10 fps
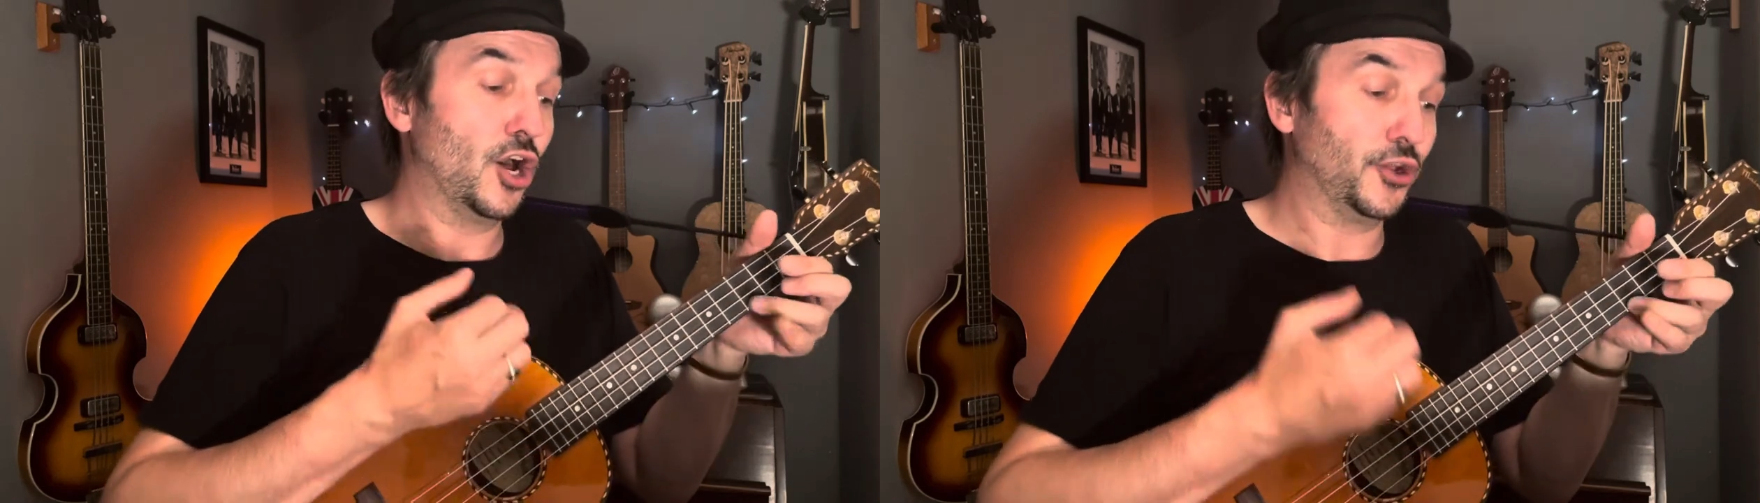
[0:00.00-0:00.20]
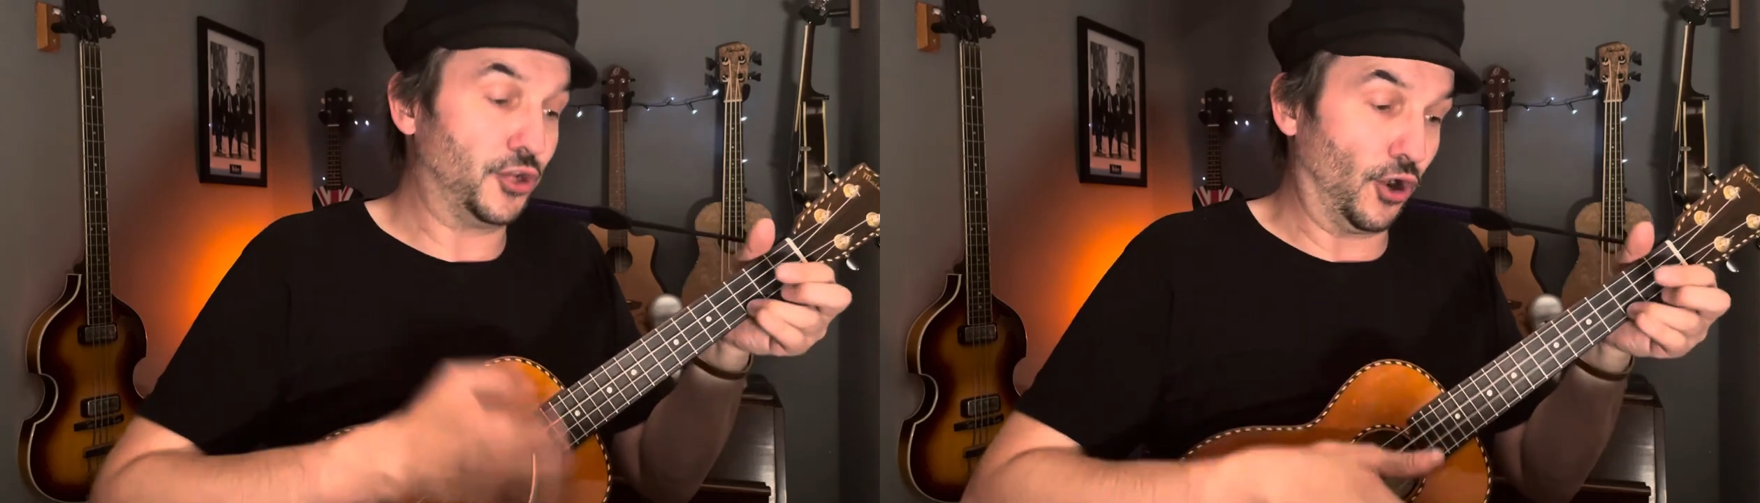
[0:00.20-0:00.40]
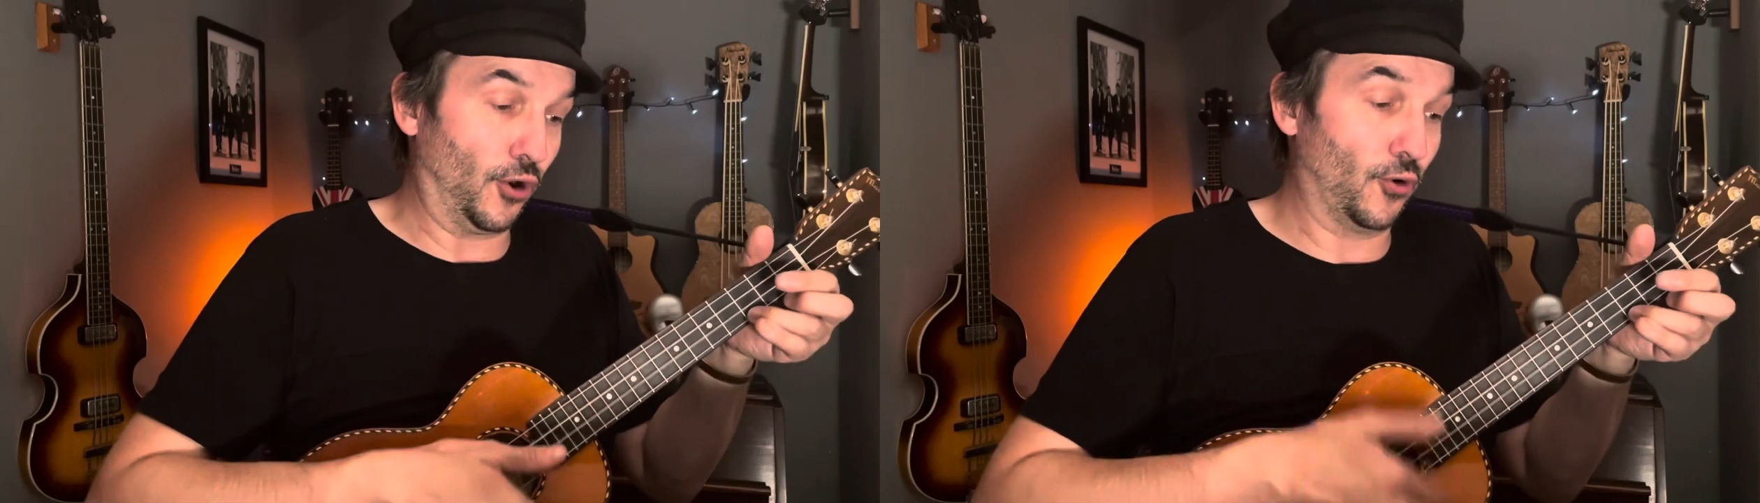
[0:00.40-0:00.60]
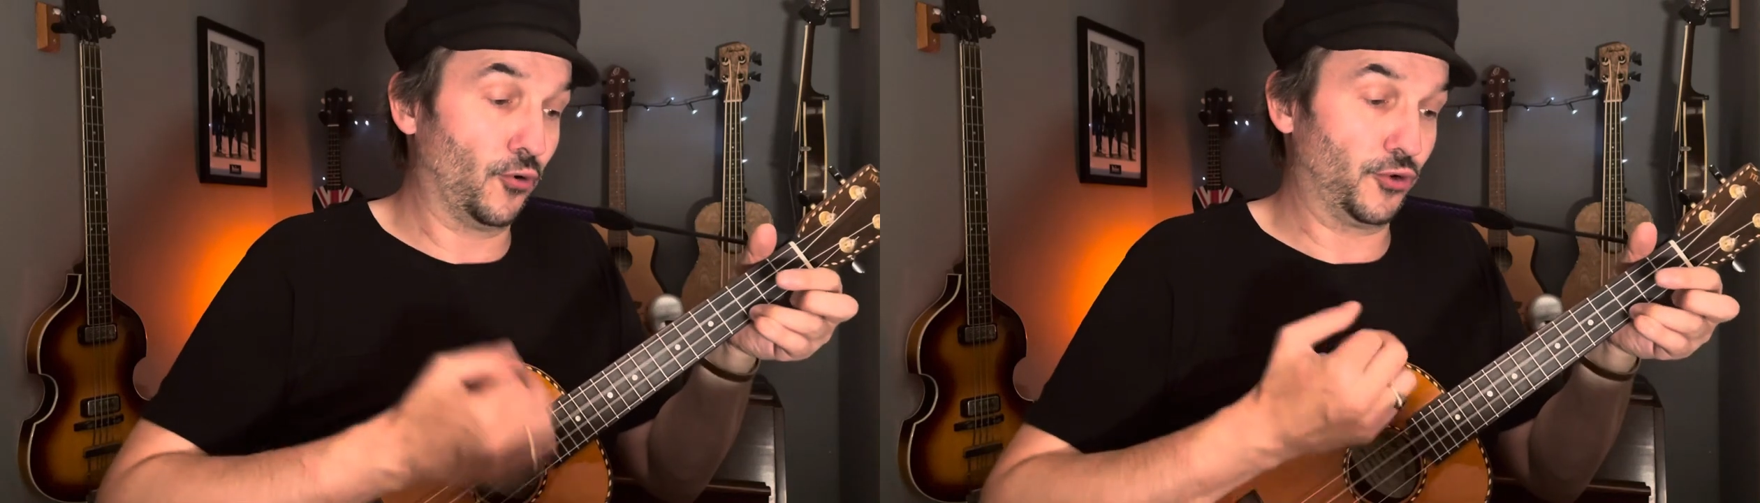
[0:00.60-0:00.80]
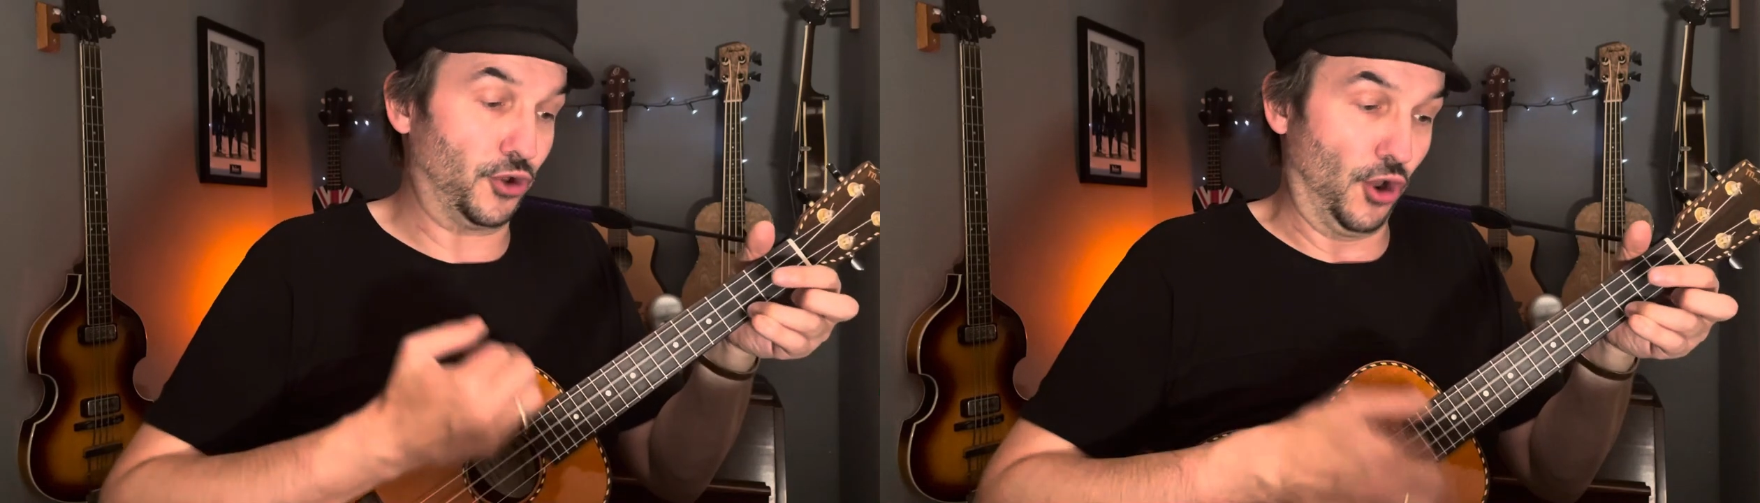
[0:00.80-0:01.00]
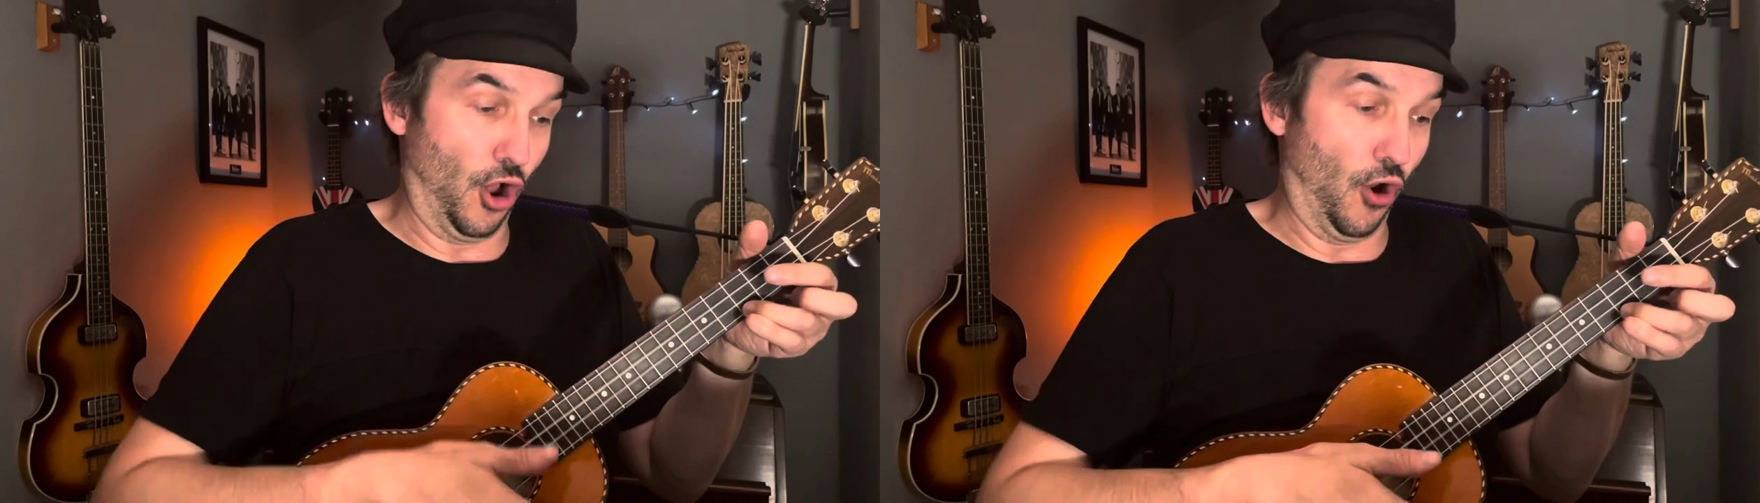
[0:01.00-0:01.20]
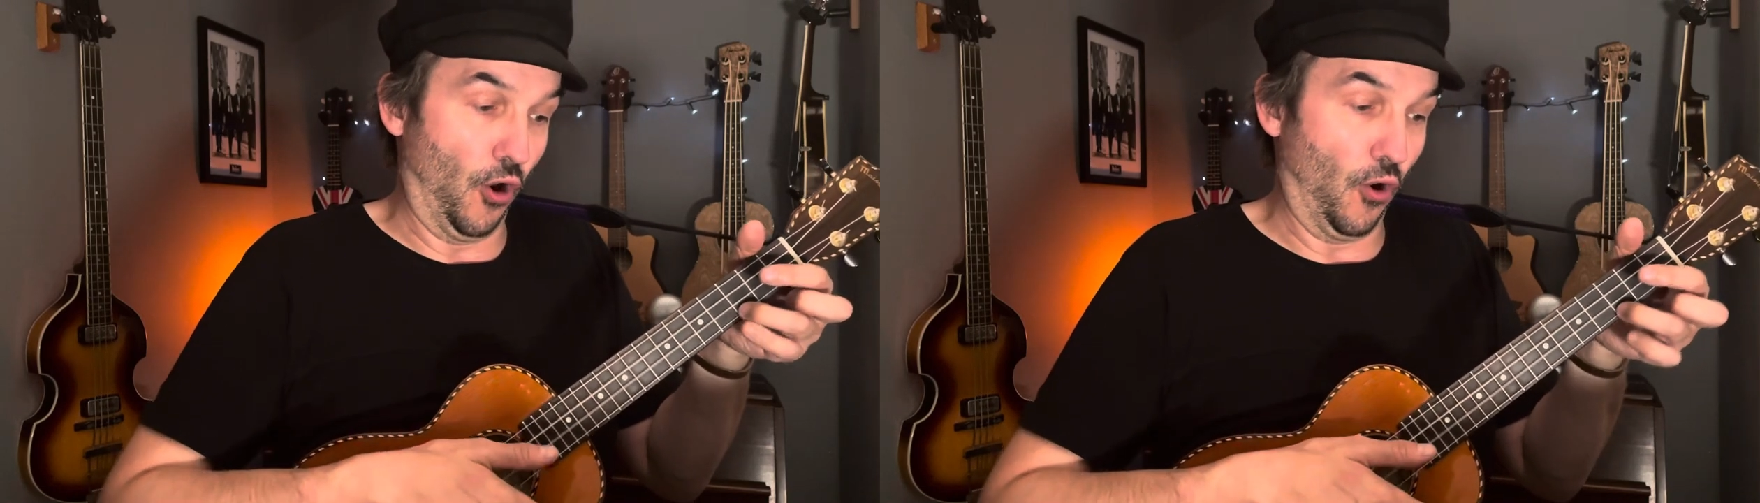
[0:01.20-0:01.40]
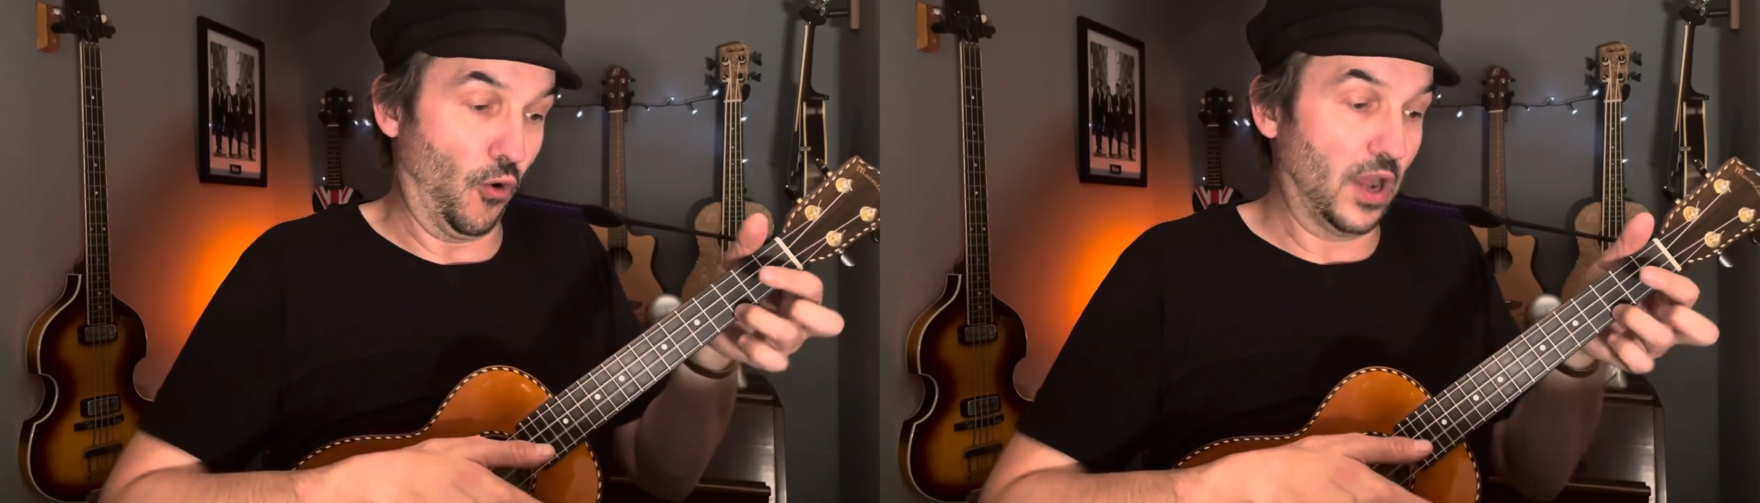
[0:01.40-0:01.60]
don't
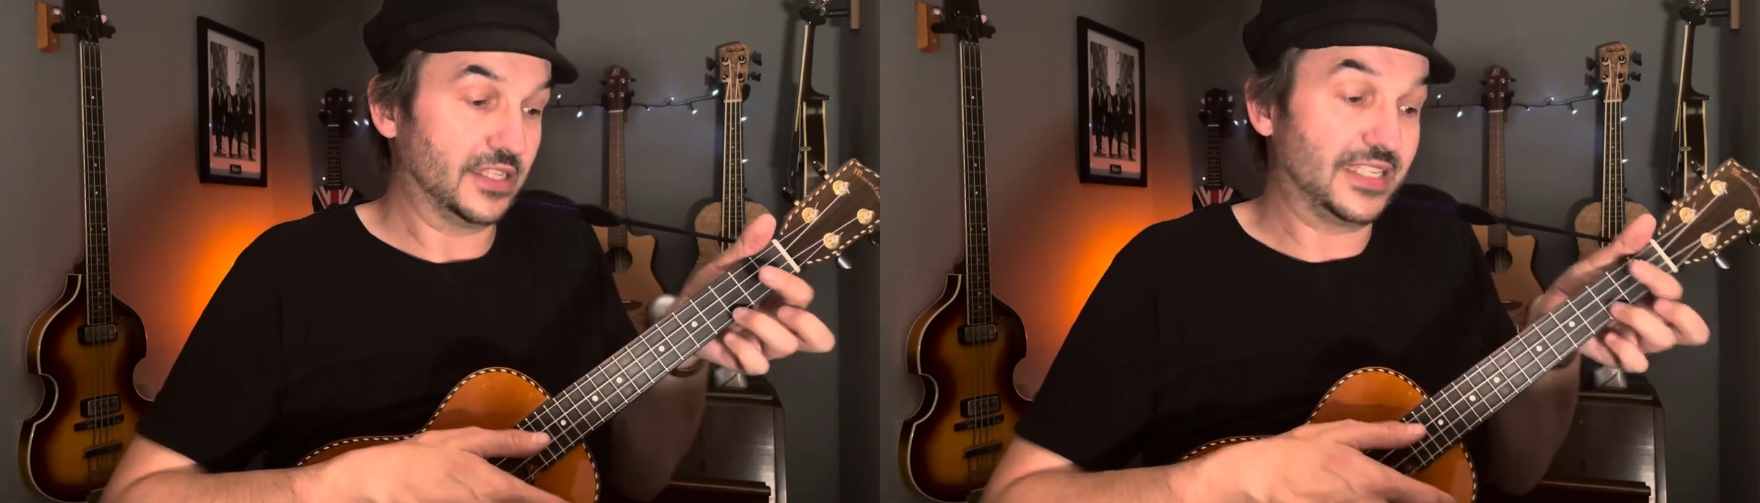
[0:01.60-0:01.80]
know,